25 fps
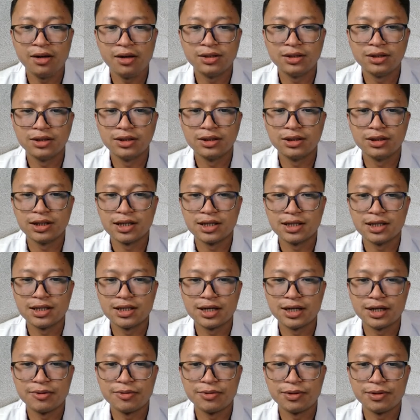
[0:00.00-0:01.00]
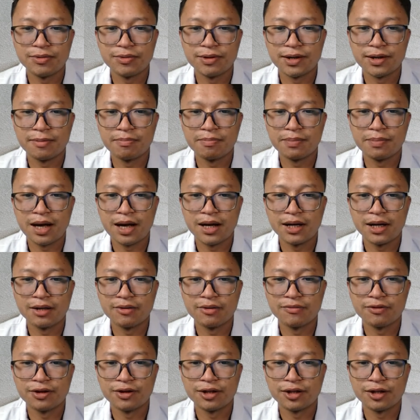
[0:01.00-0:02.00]
Yesterday we were planning
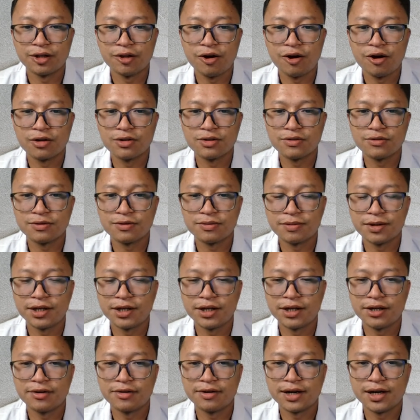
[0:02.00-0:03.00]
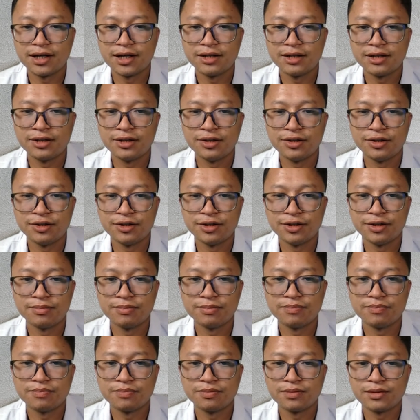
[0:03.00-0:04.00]
for the longs from here, right? Ethereum.
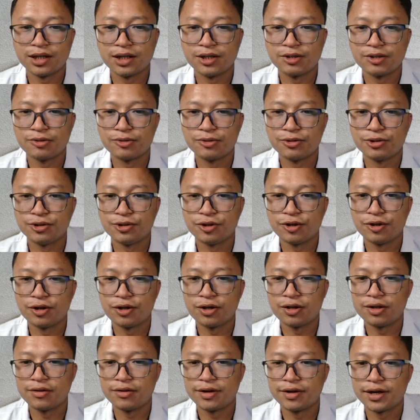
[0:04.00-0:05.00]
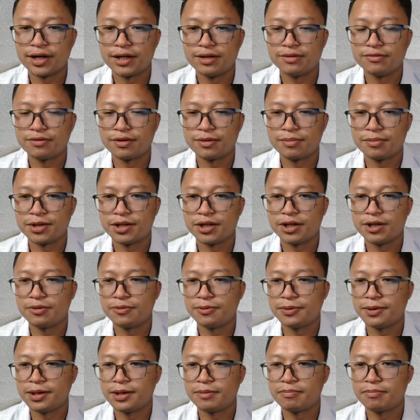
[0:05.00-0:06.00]
I told you all, right? From here
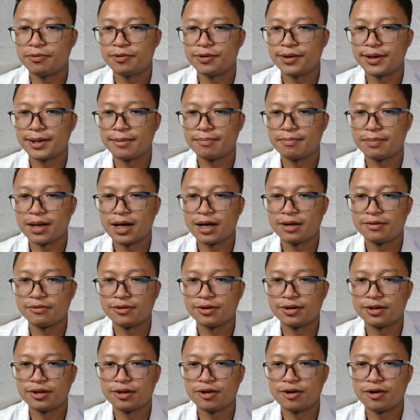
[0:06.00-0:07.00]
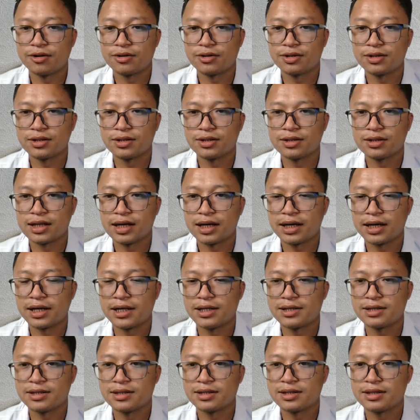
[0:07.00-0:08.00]
we can plan for the longs, I
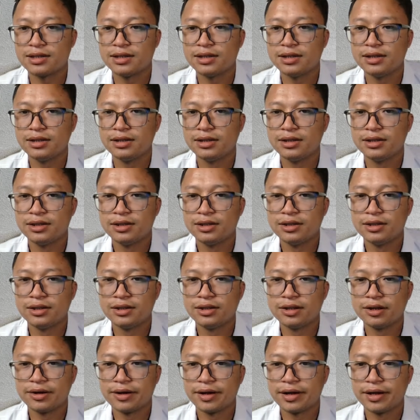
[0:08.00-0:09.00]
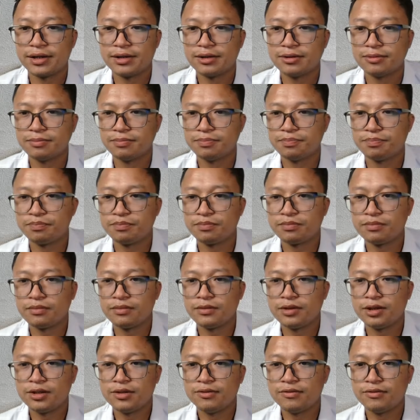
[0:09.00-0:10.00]
guess. All right.
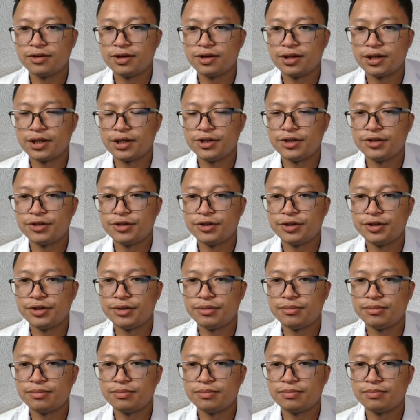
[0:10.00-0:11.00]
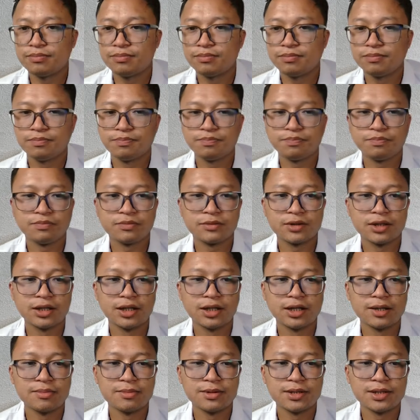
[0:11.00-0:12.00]
For the Ethereum,
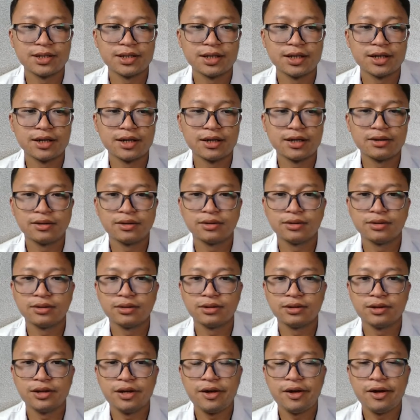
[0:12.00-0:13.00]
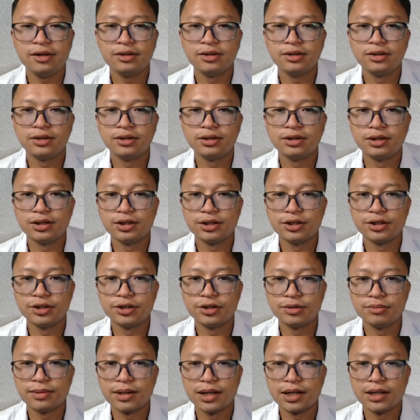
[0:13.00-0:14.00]
let me see.
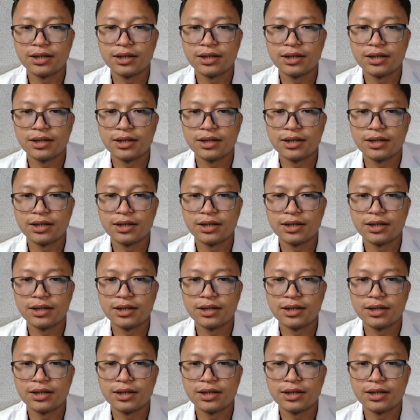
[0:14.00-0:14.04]
Ethereum has